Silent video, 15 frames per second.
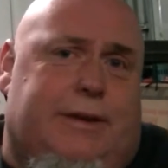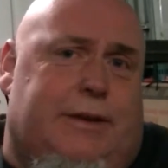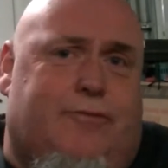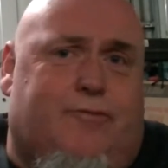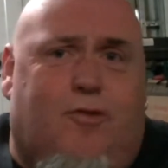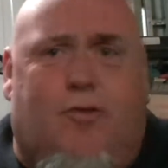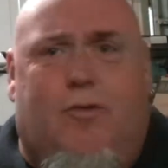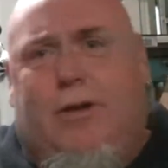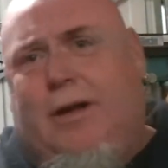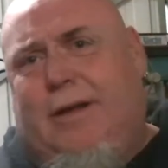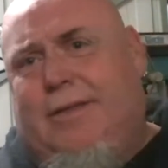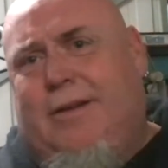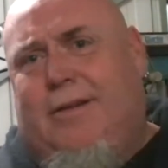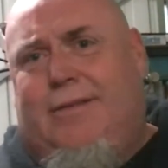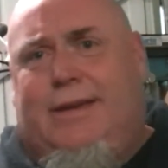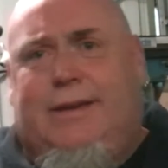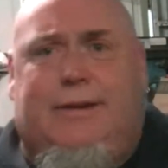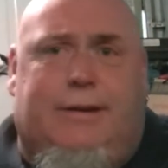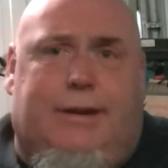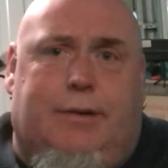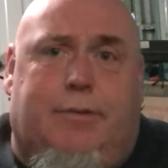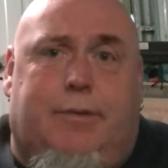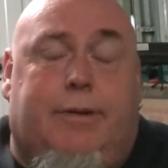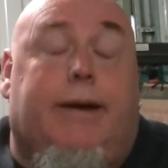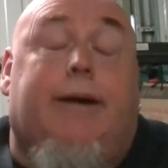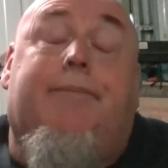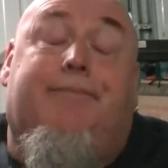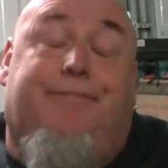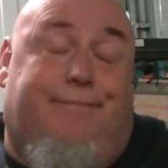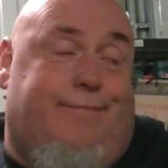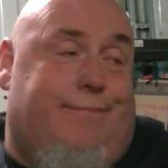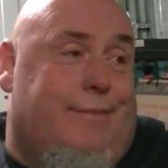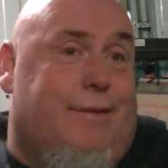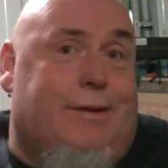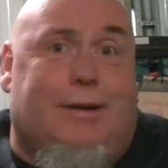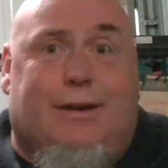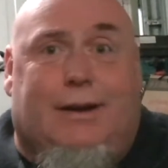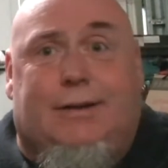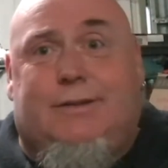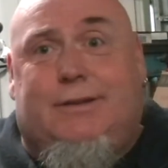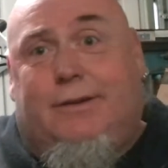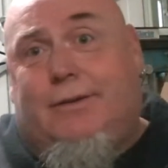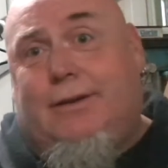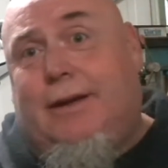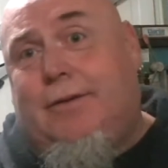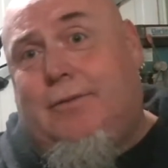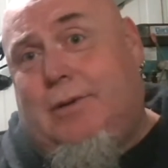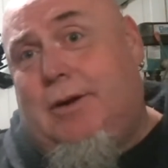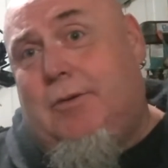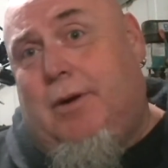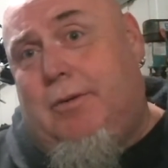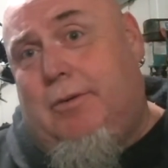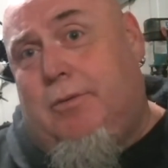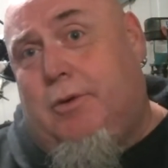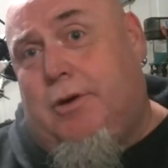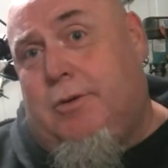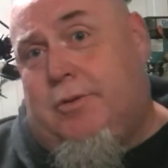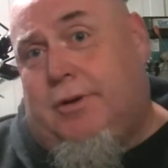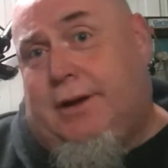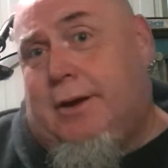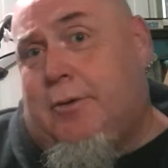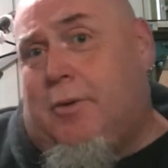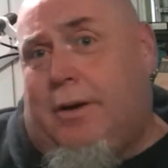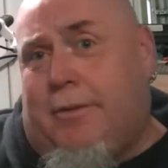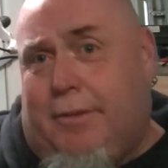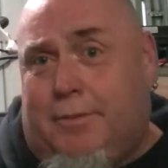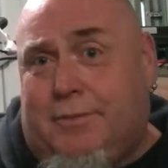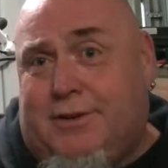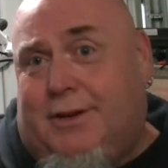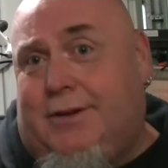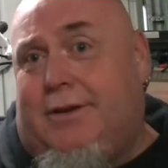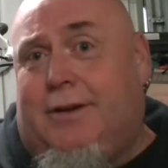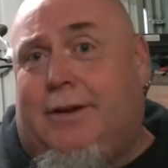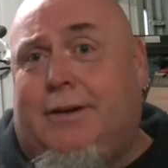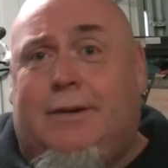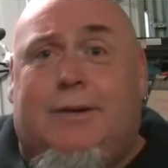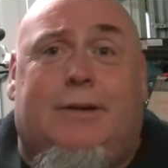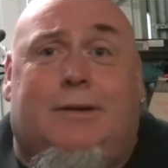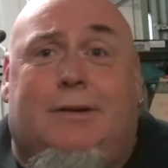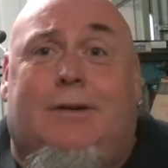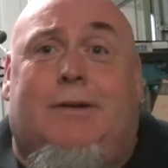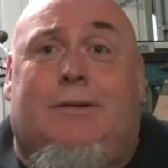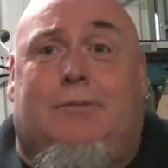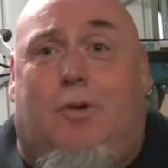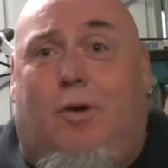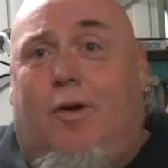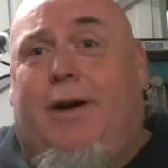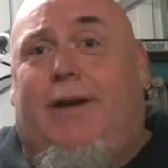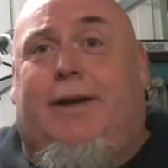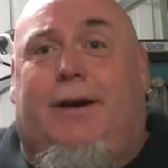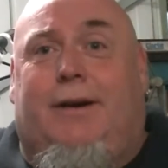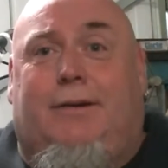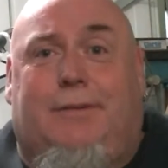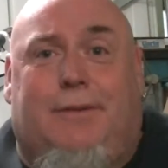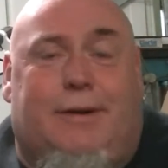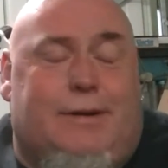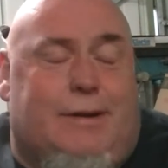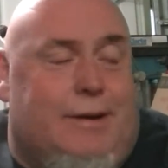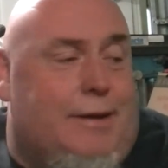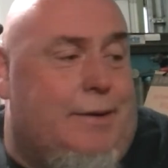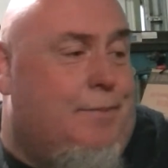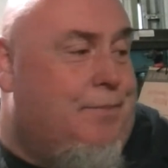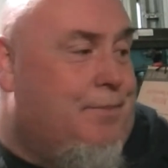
is wrong, you can do this, you can get away with that. Good luck to you. Get away with what you want to get away with. I'm telling you what I know, okay?